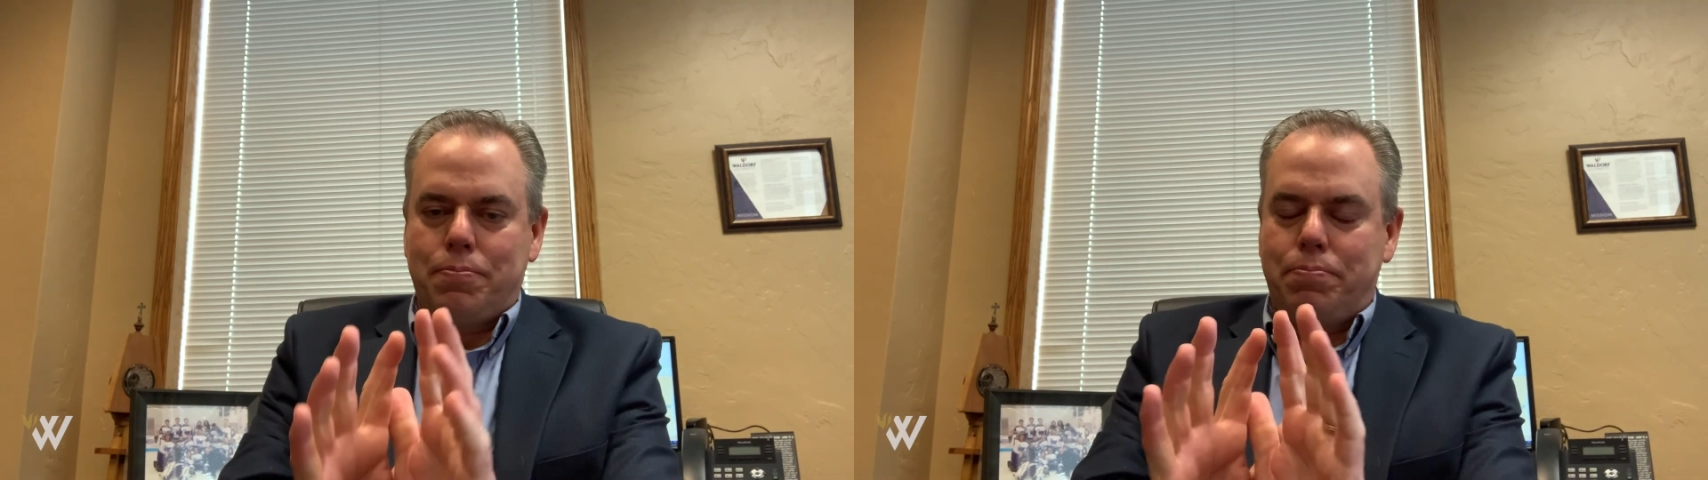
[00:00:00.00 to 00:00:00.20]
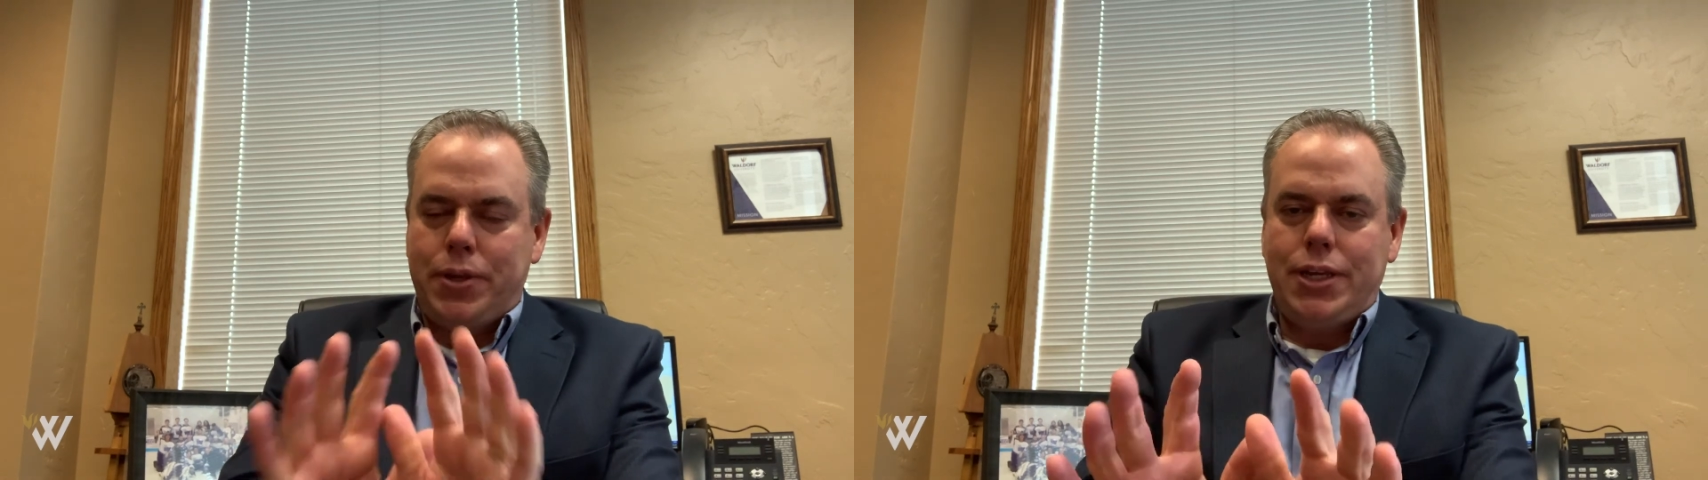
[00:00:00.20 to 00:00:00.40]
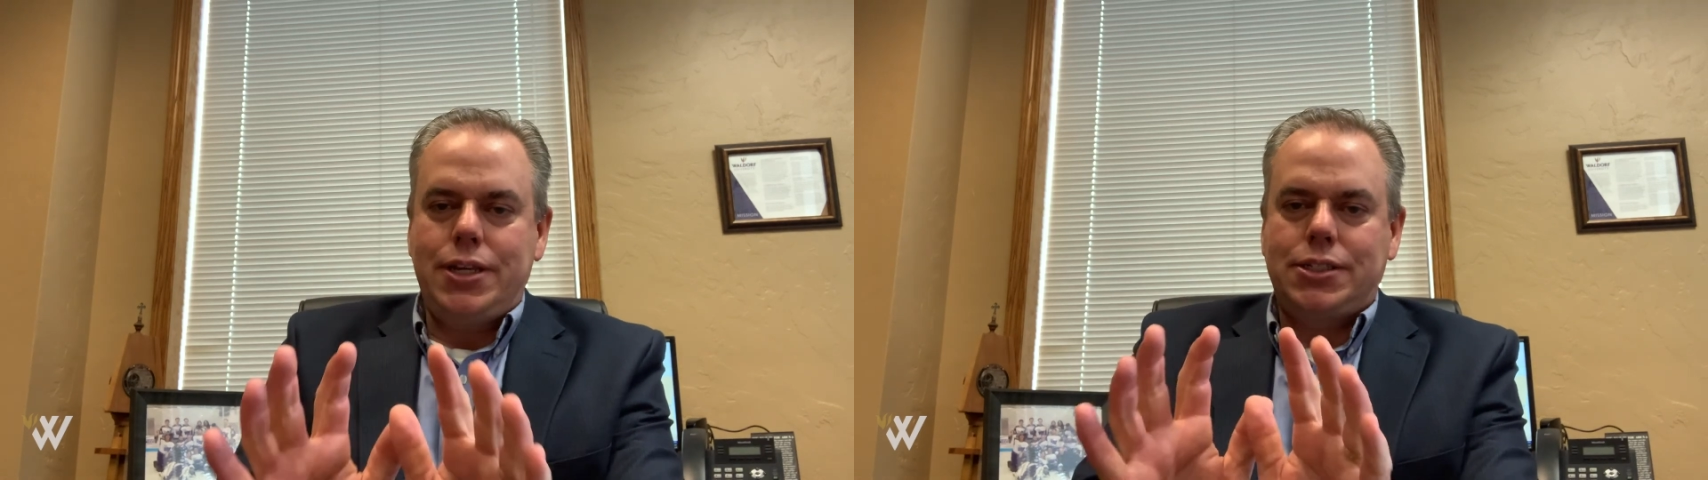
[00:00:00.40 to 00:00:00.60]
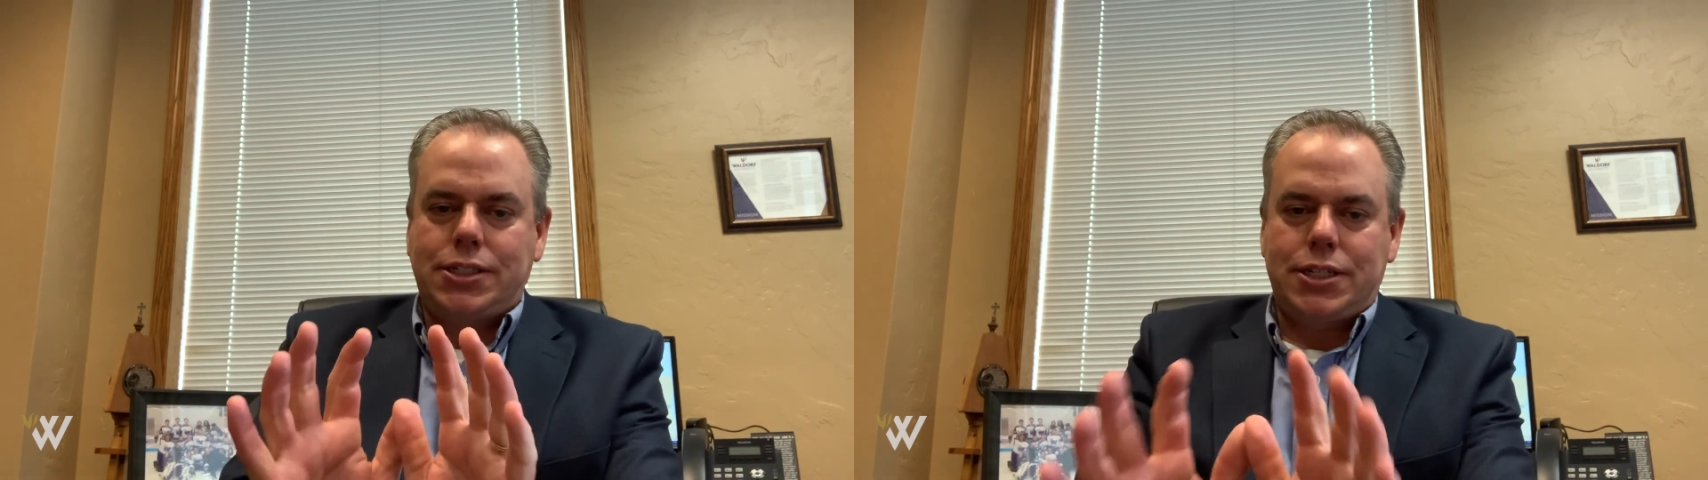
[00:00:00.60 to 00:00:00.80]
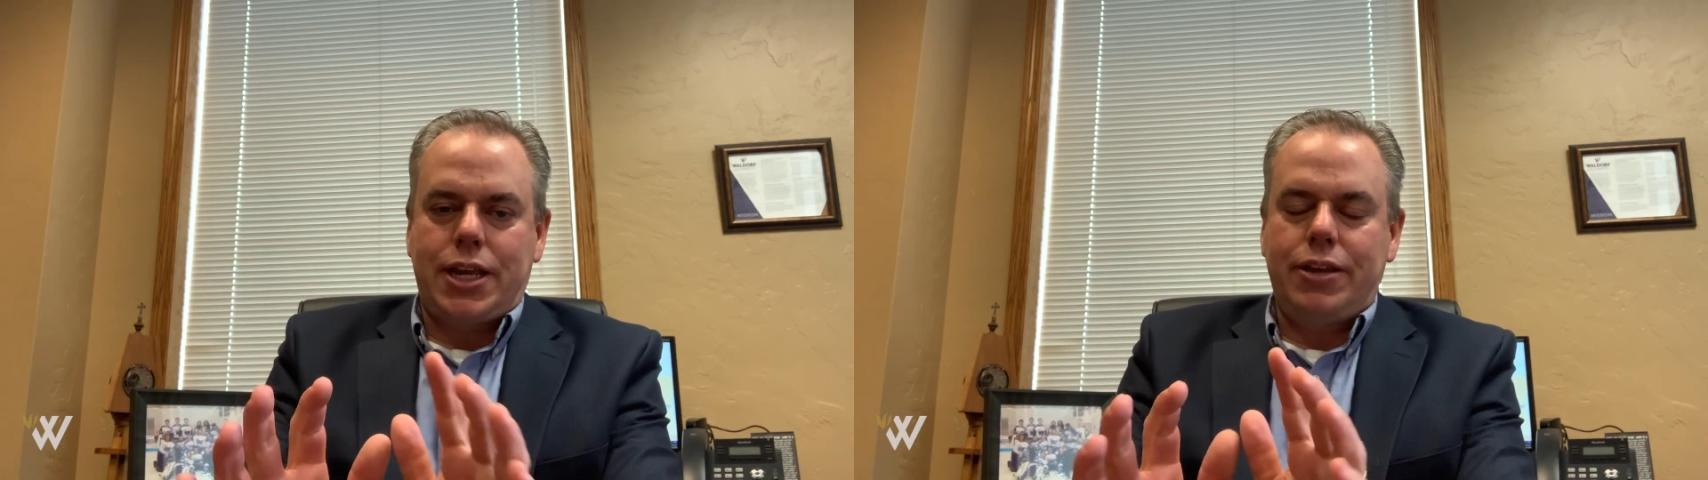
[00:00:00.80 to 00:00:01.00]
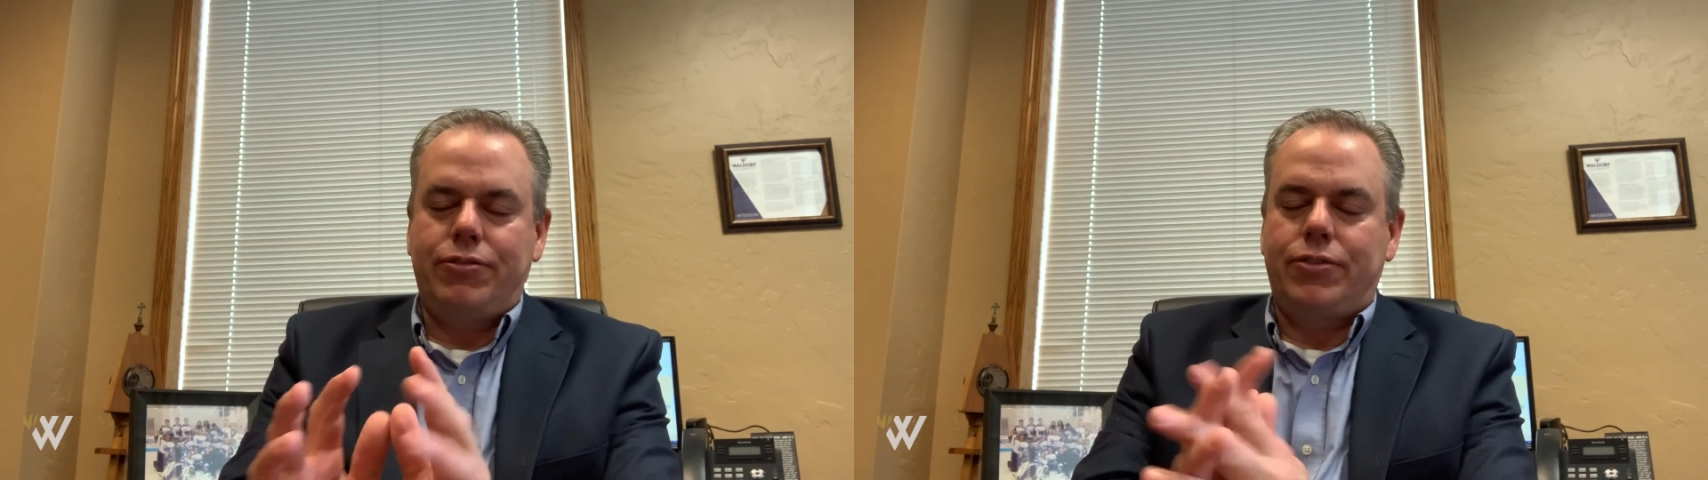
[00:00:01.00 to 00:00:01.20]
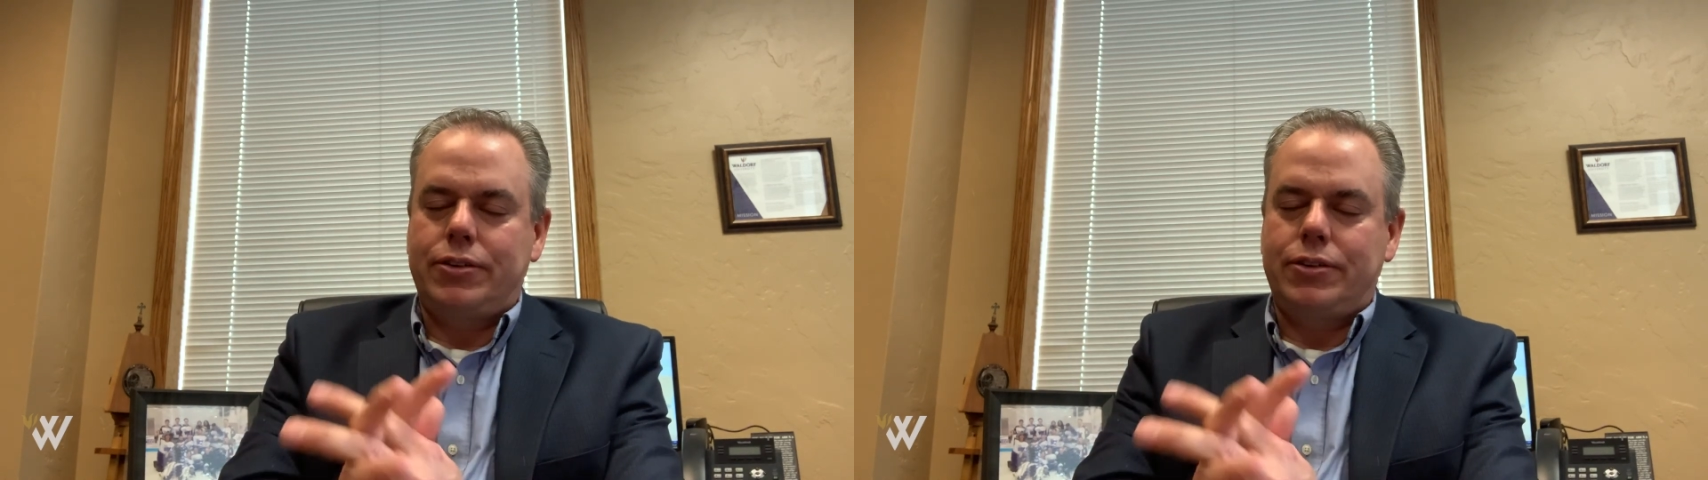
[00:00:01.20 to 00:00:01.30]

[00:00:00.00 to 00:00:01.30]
Be safe,